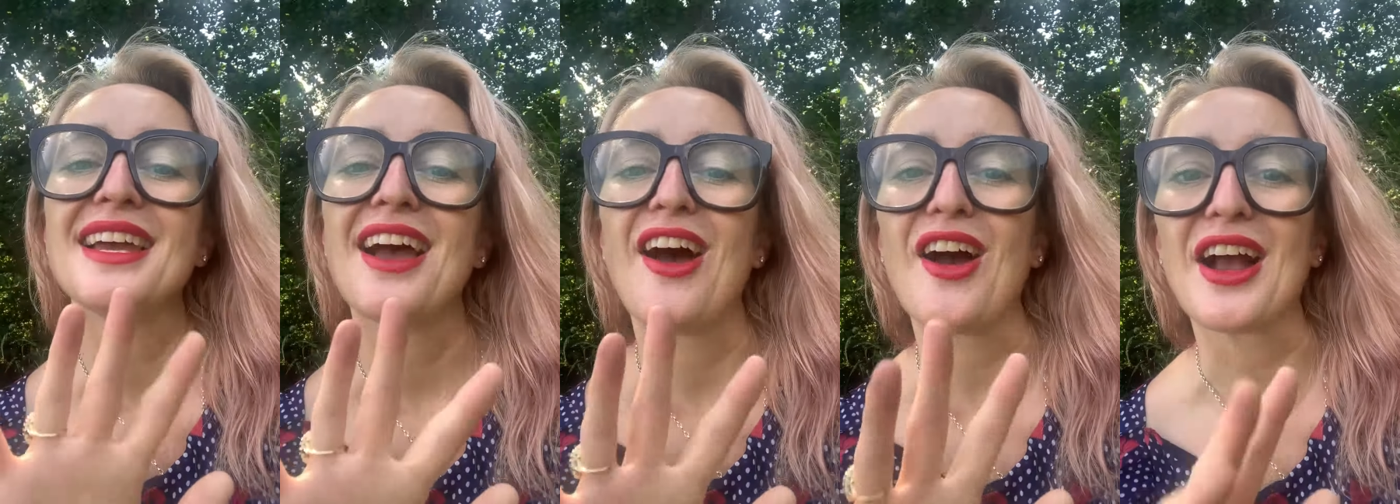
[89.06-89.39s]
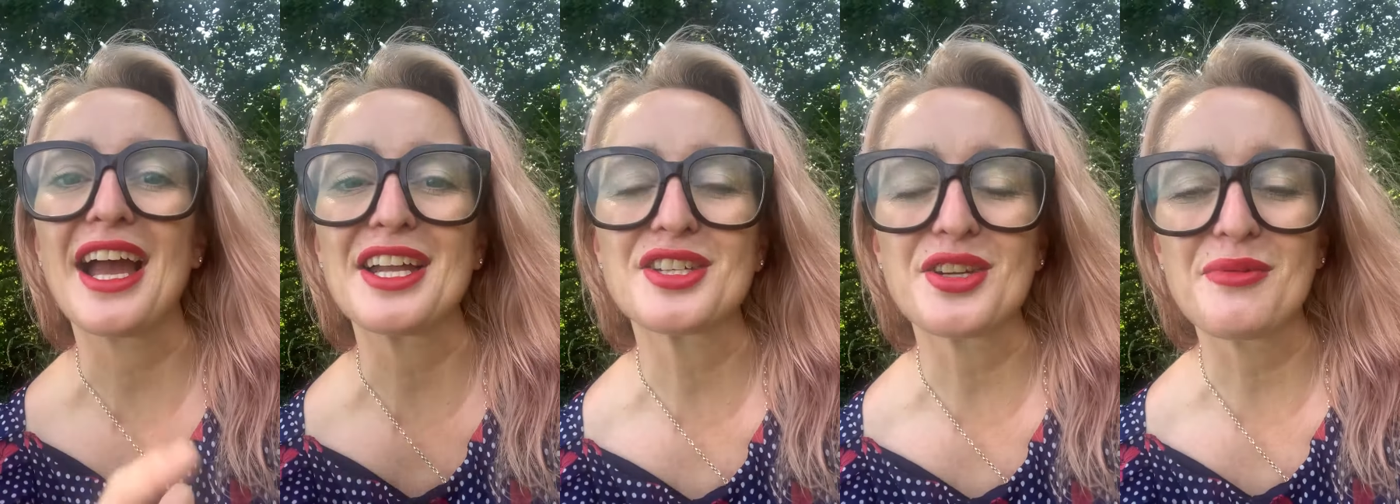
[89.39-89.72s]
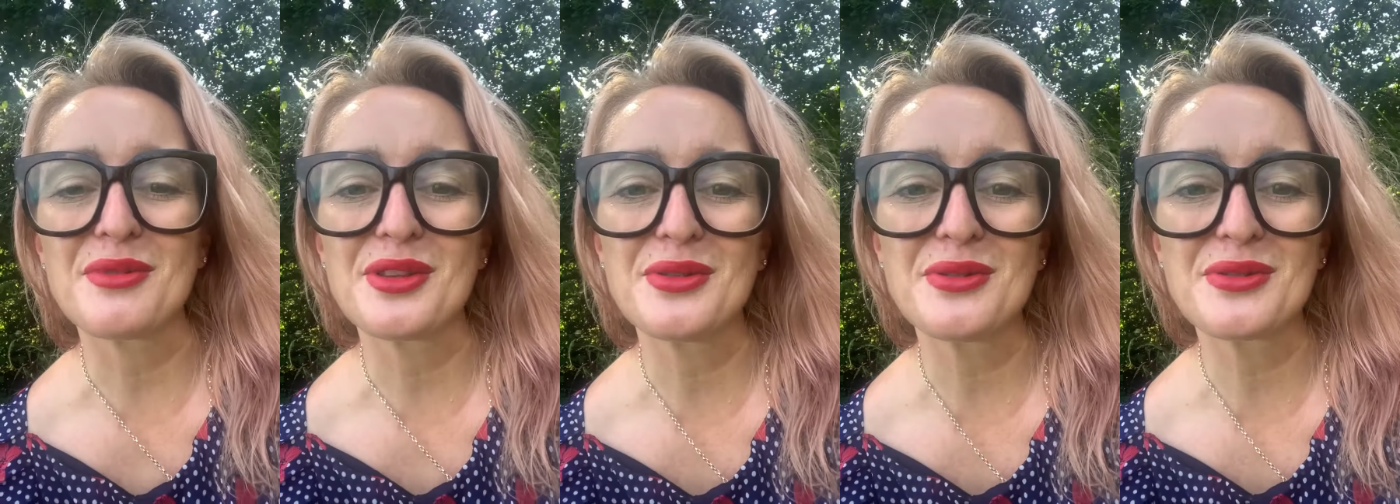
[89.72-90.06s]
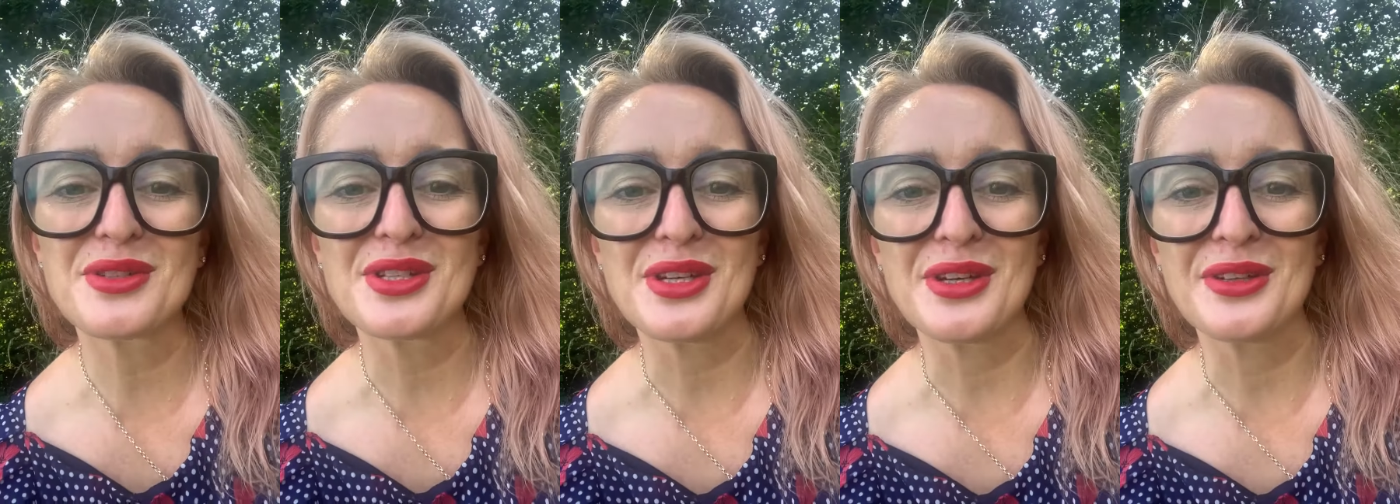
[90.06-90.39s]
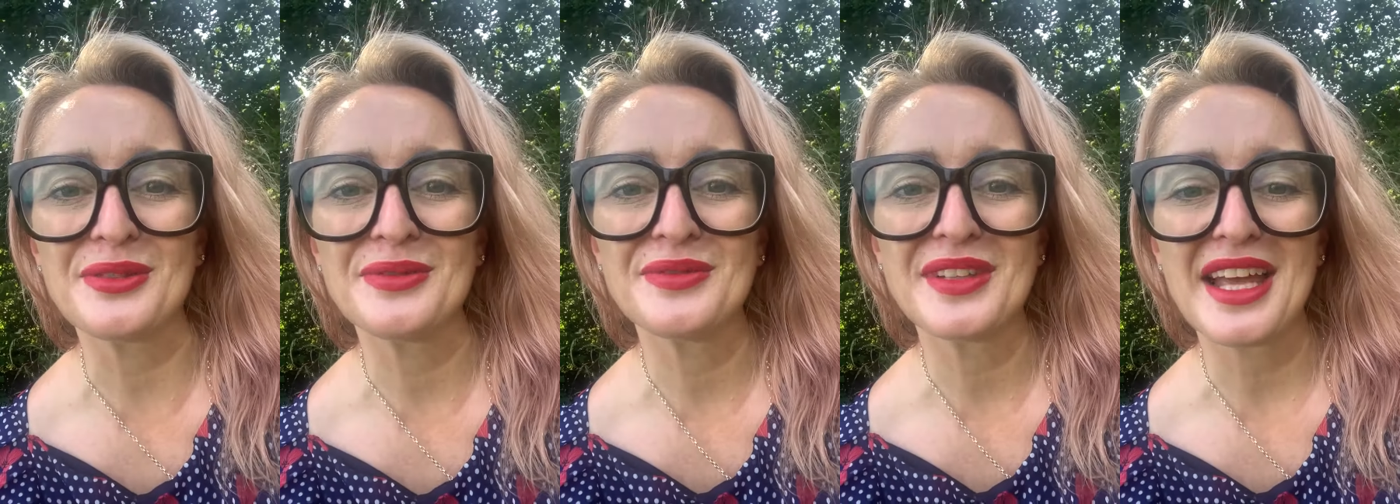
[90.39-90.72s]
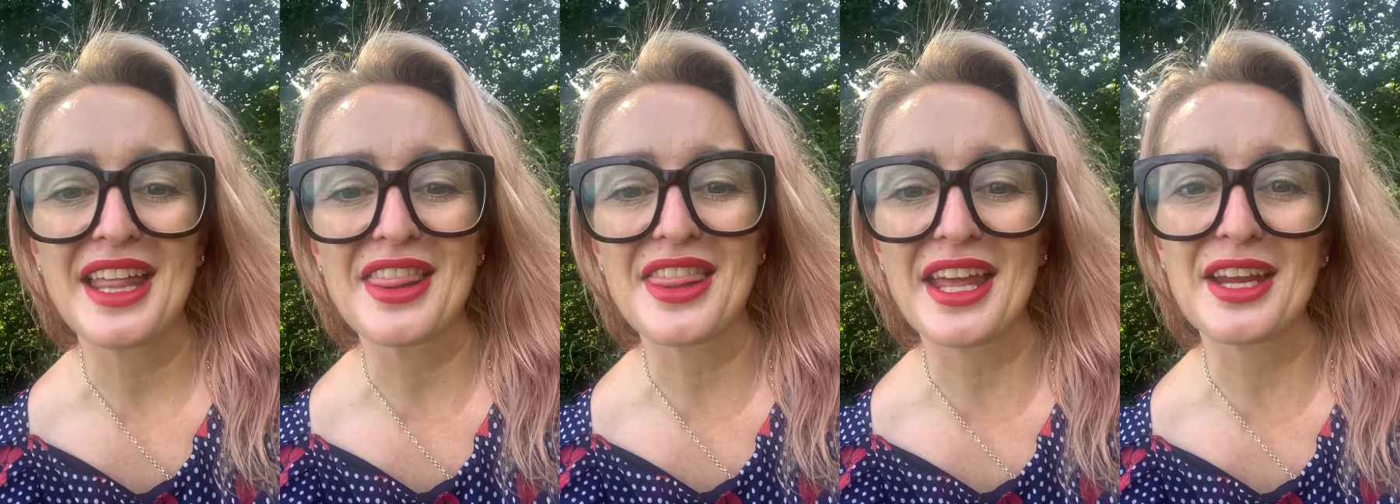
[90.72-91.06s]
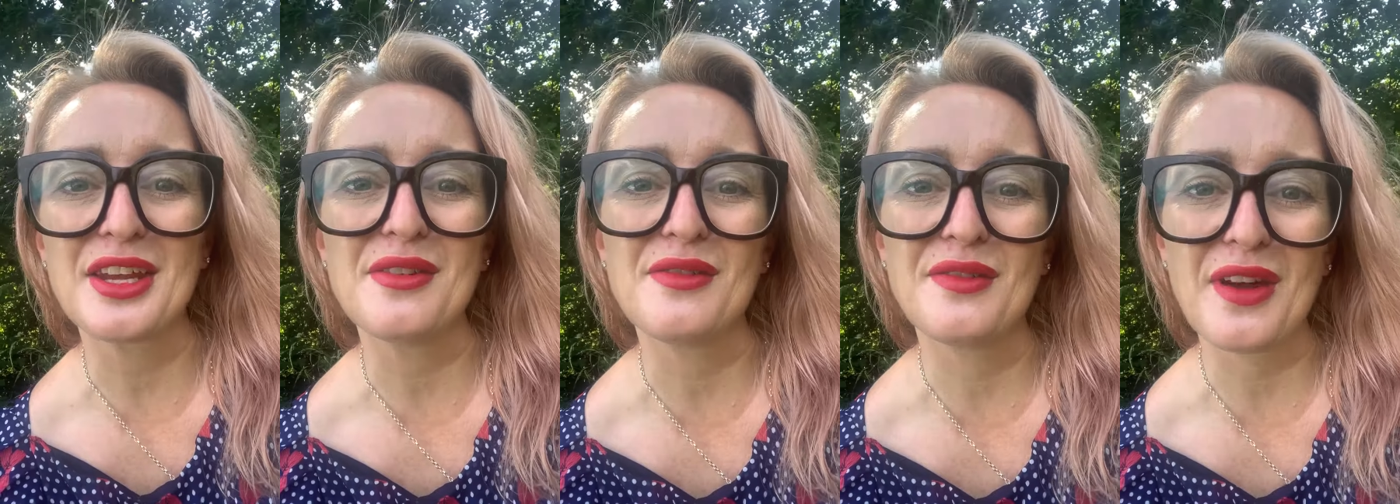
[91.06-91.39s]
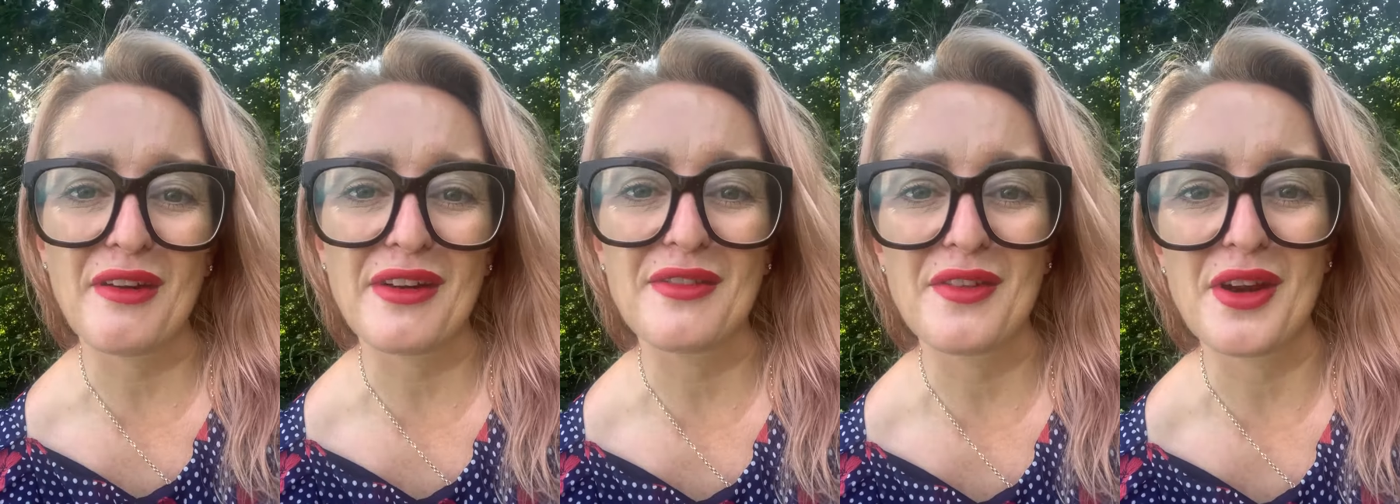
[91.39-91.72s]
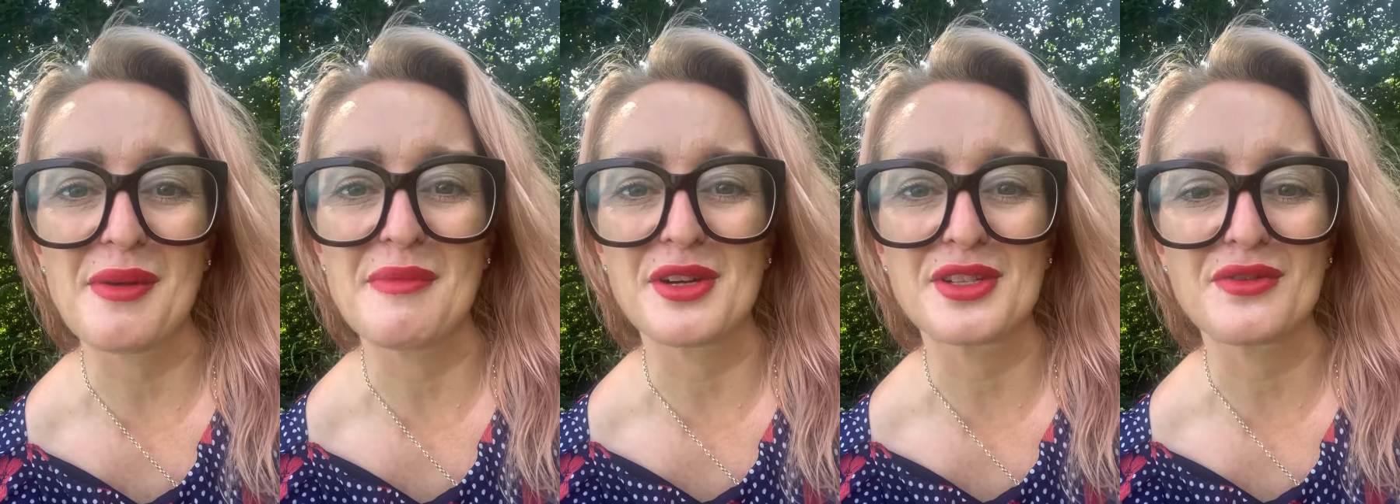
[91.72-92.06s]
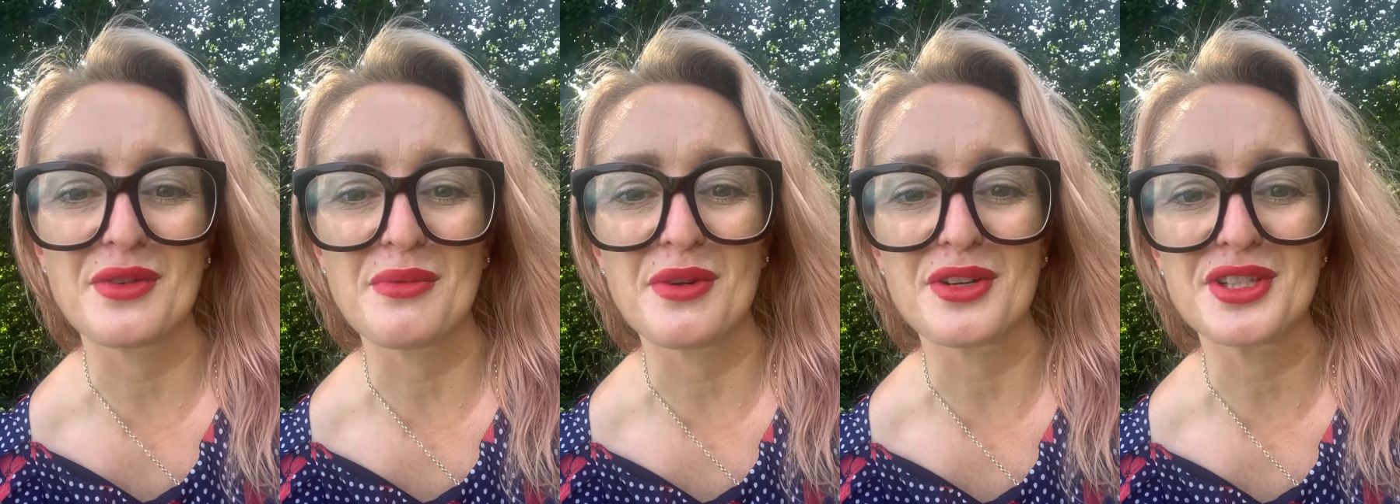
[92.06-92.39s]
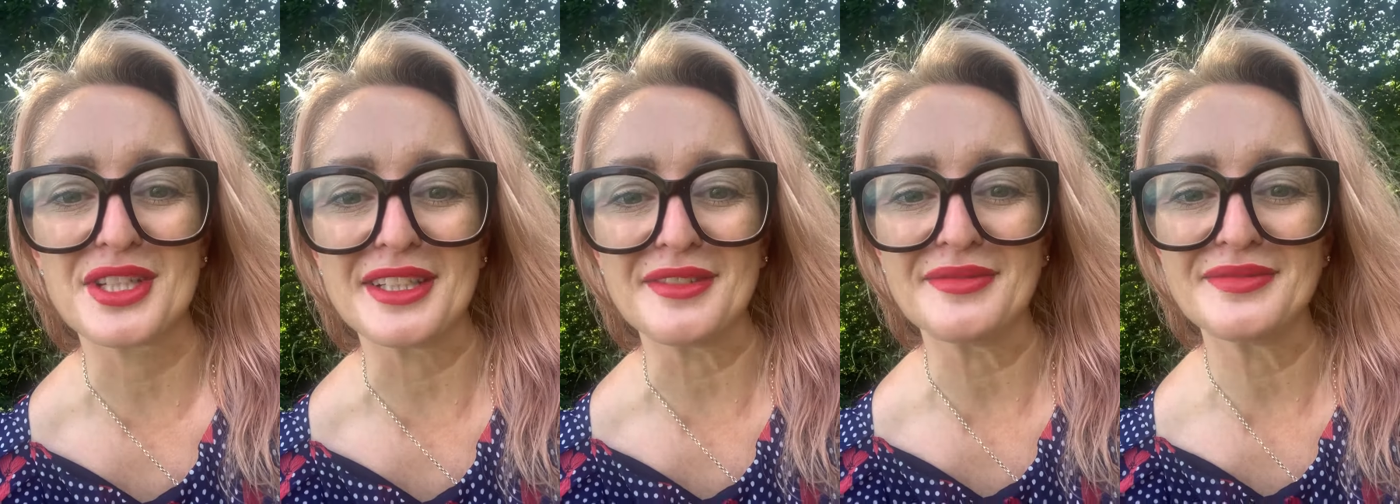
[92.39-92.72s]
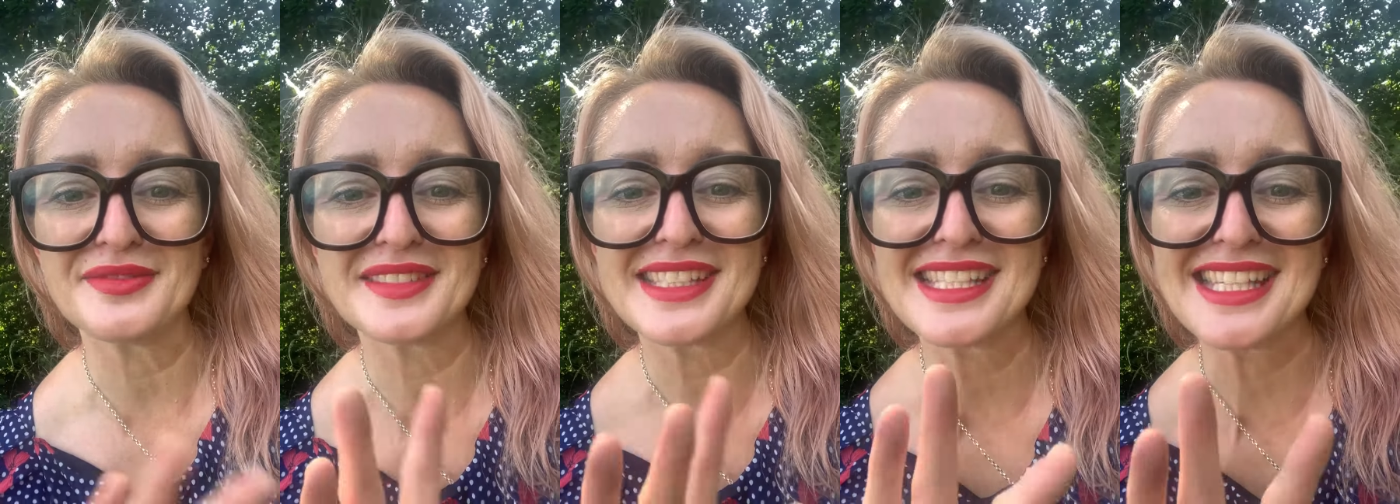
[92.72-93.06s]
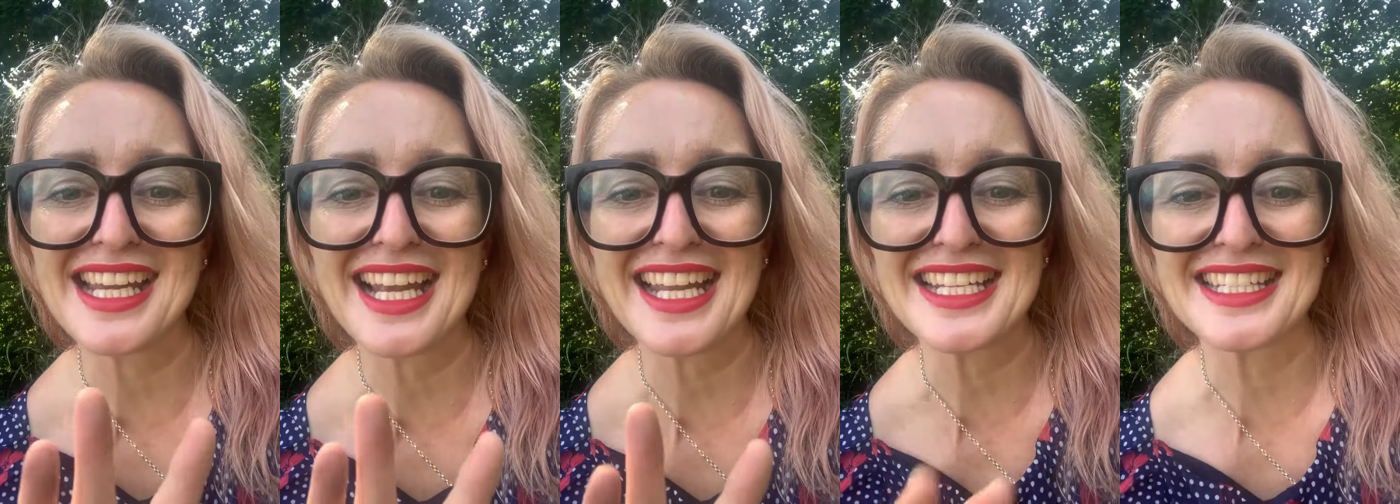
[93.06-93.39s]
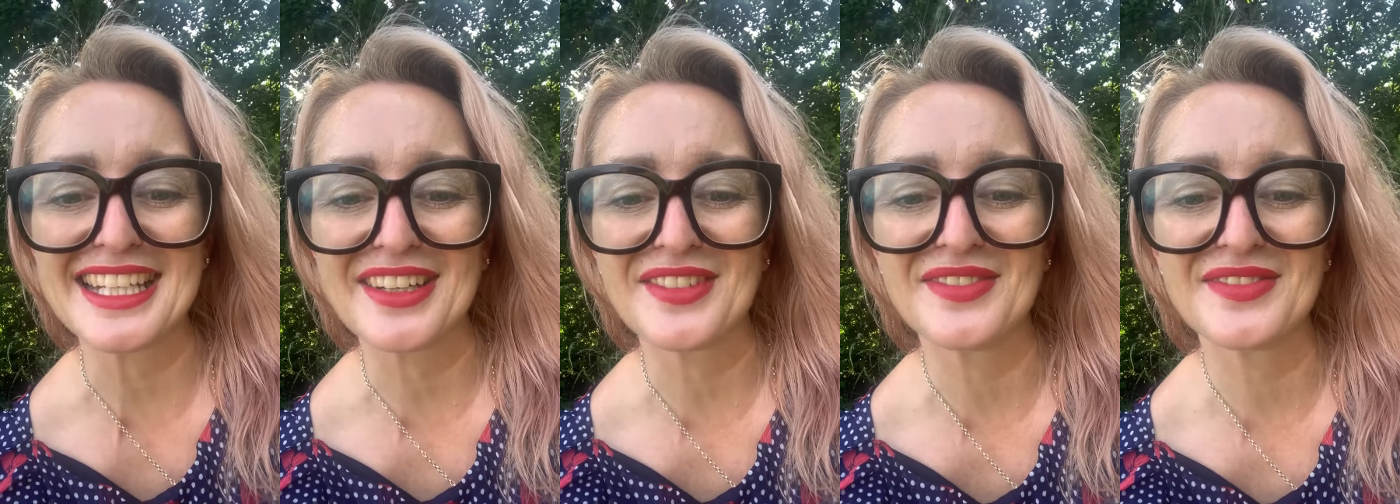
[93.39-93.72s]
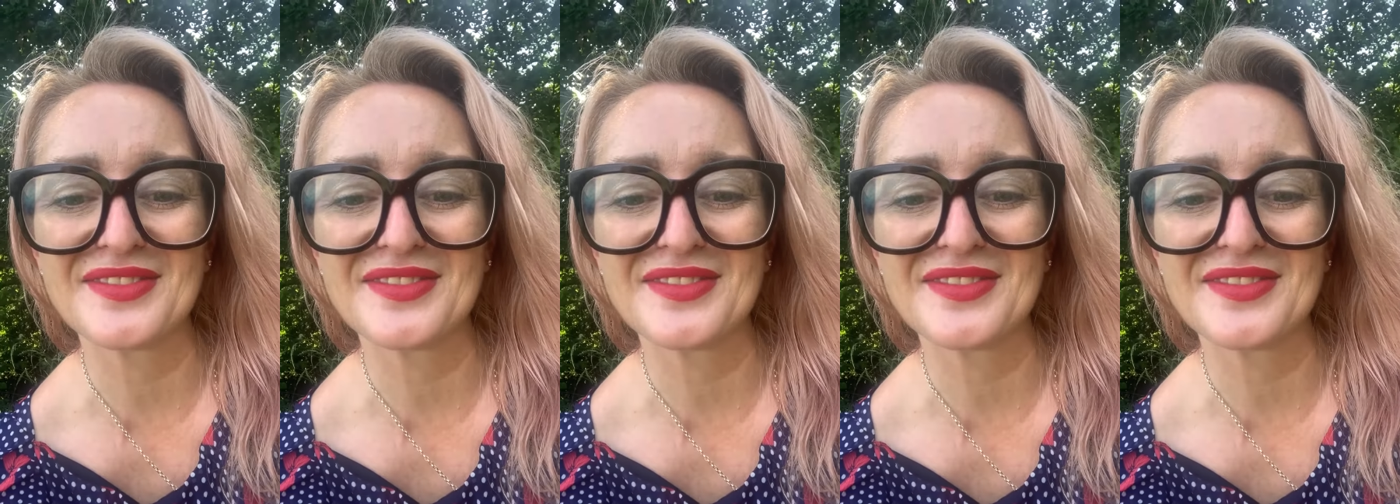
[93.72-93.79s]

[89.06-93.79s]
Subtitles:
I'll catch up with you all soon, and thank you very, very much for watching. See you later.